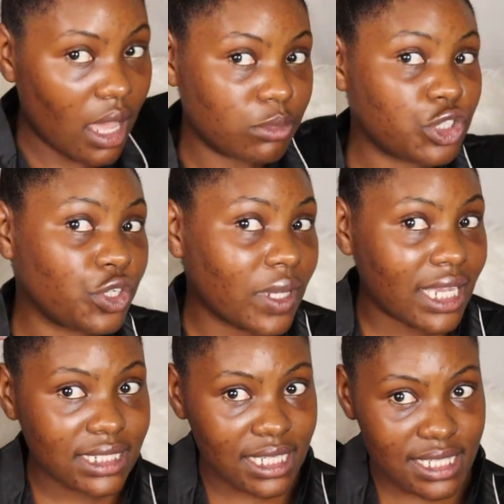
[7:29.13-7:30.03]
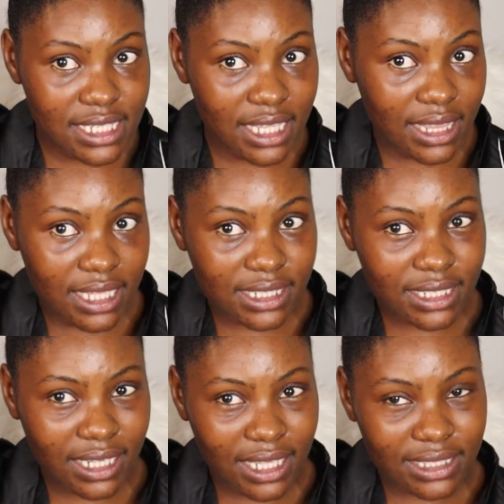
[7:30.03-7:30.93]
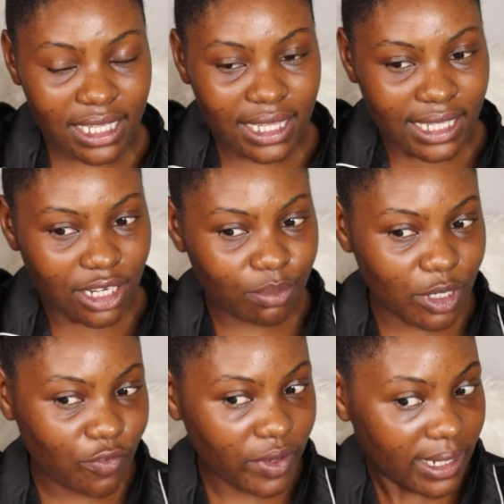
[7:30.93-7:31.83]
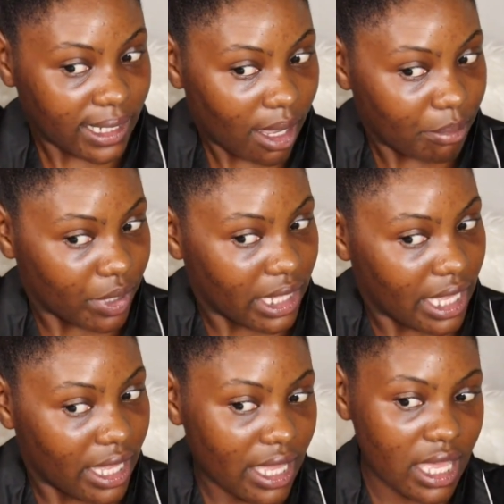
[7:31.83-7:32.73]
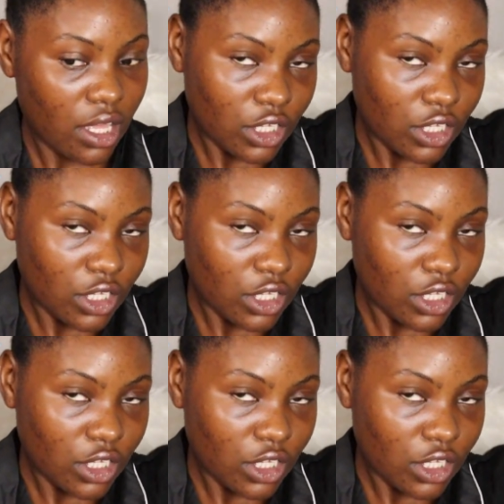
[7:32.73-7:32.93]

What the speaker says: I'm sure you guys can see this side, there's a little bit of a lump here.